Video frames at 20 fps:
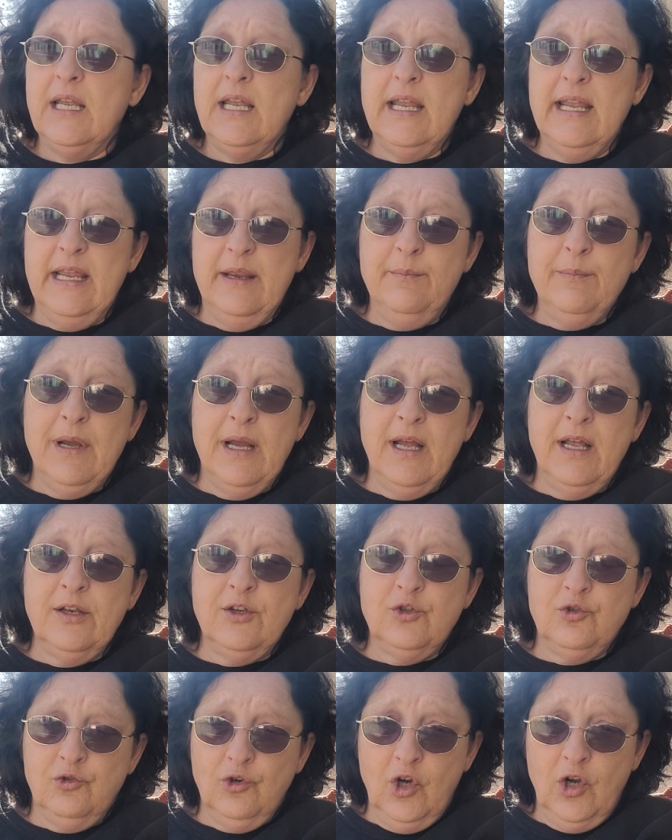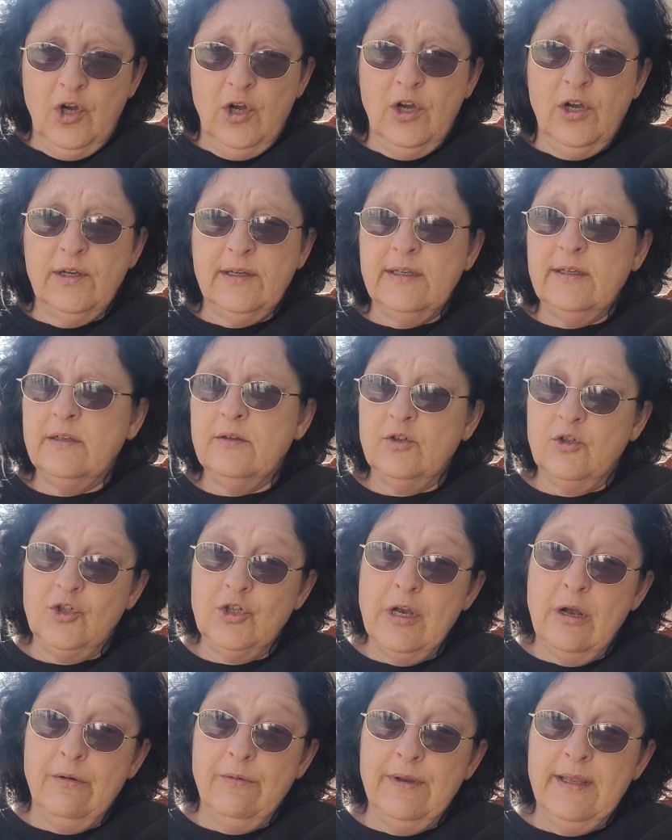in my truck,
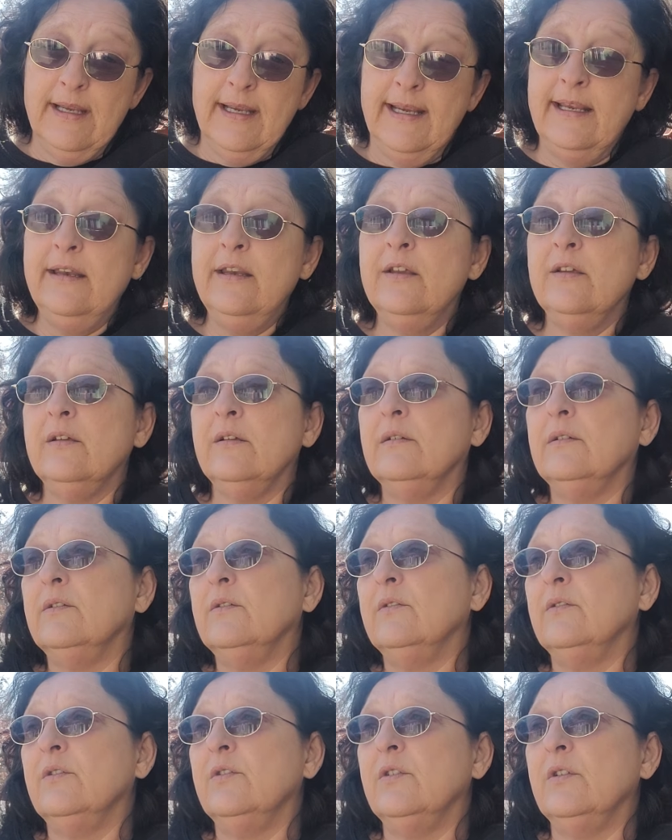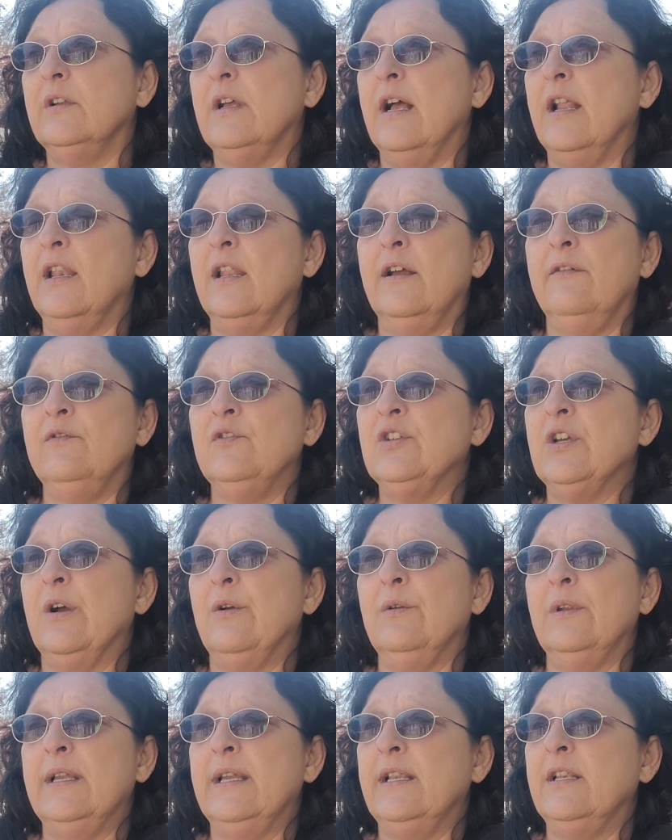Jolene, I love
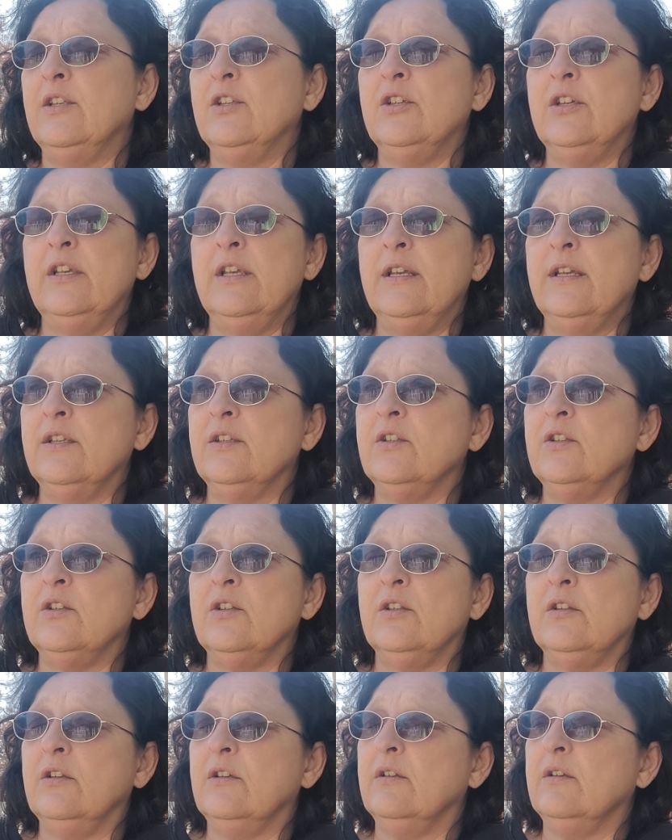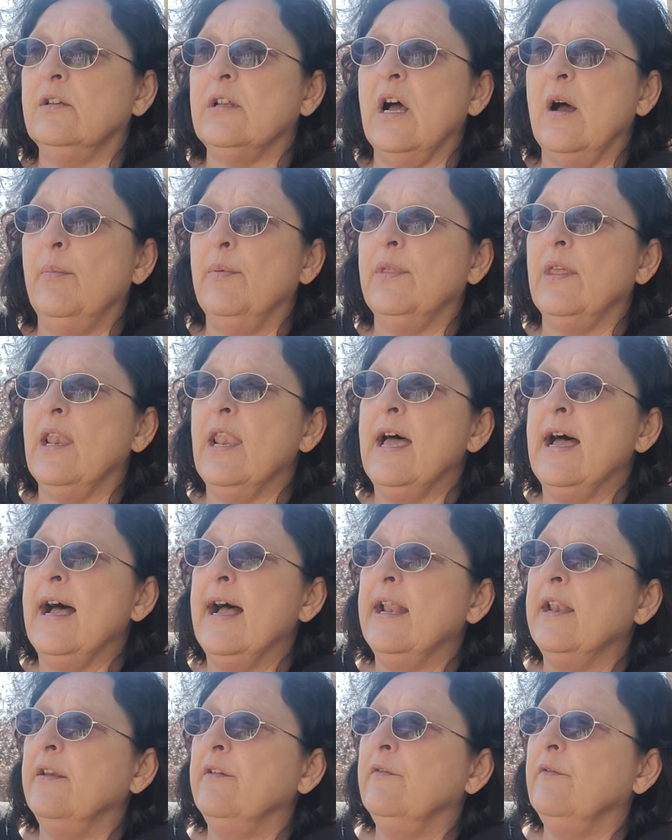Jolene. She is top of the
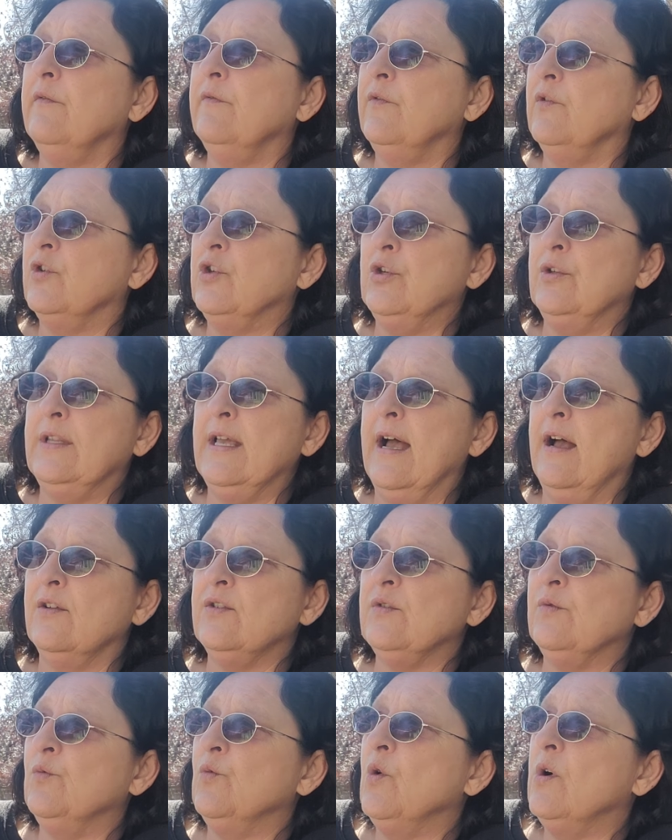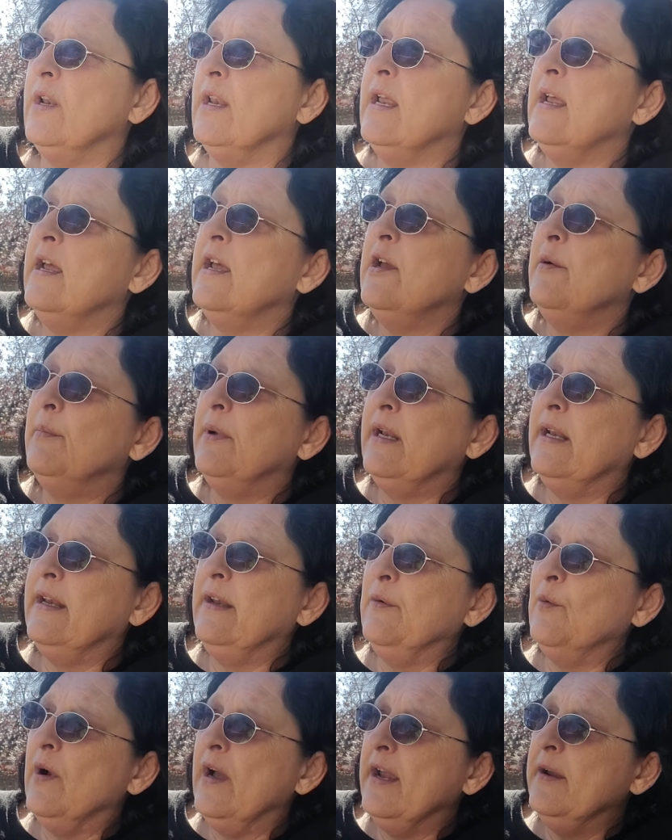line for 2001. But
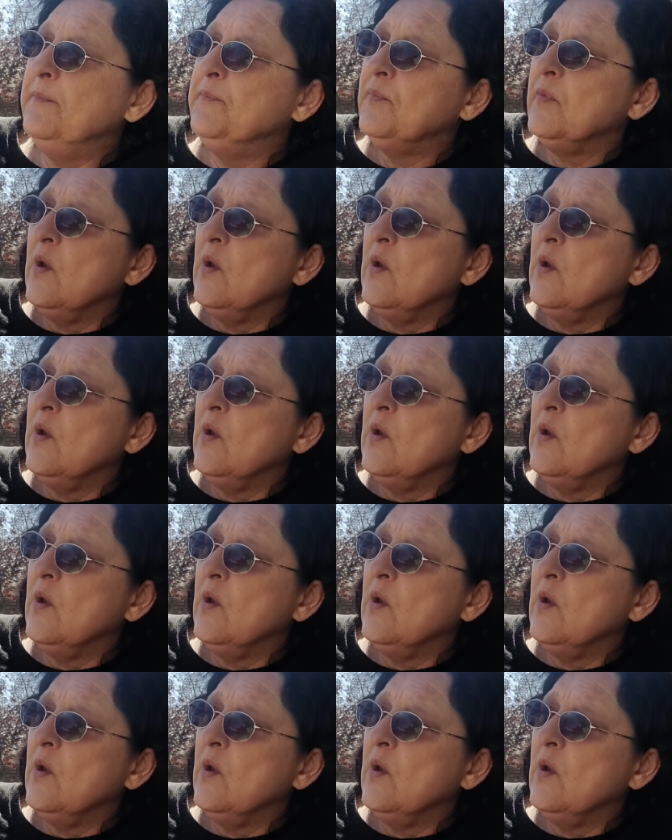anyway,